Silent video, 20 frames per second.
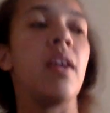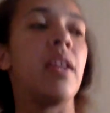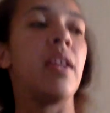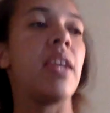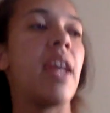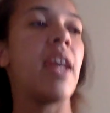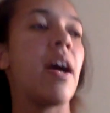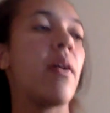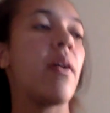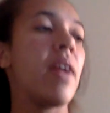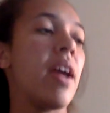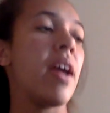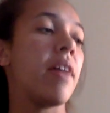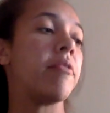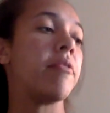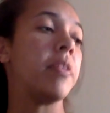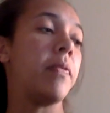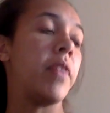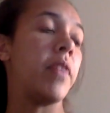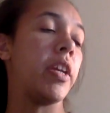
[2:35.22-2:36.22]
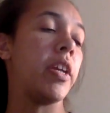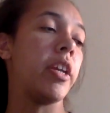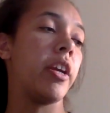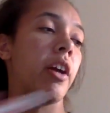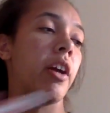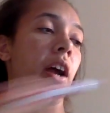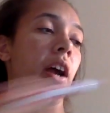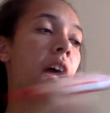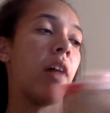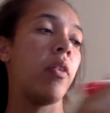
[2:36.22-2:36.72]
Now I have to
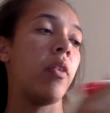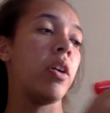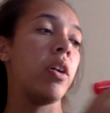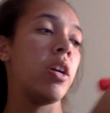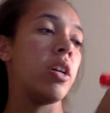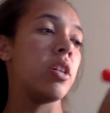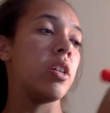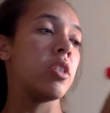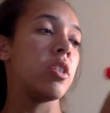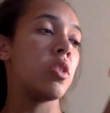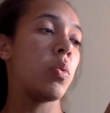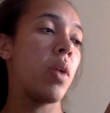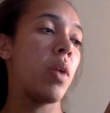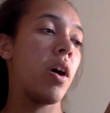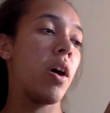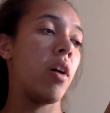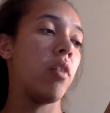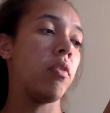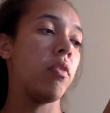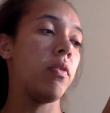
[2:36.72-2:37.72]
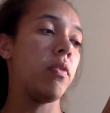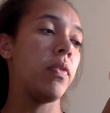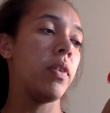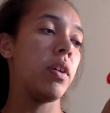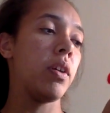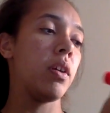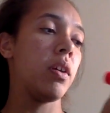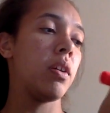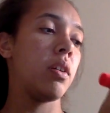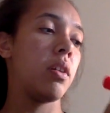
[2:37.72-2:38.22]
figure out 12
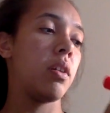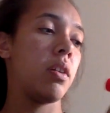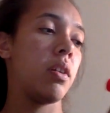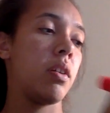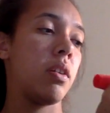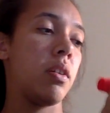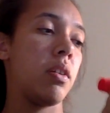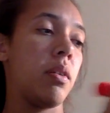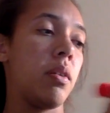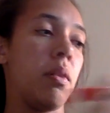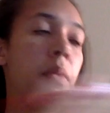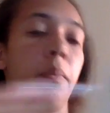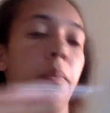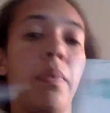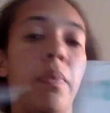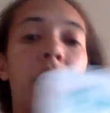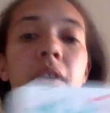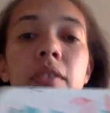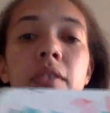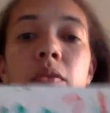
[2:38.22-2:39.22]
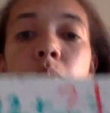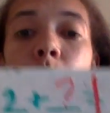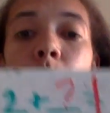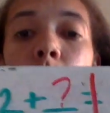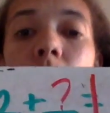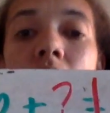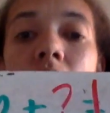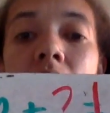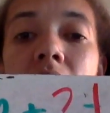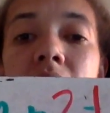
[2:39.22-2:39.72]
plus
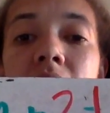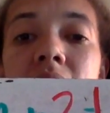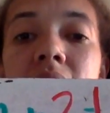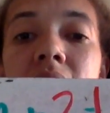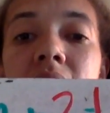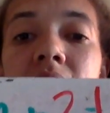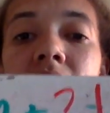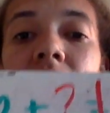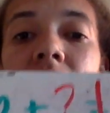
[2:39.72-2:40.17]
what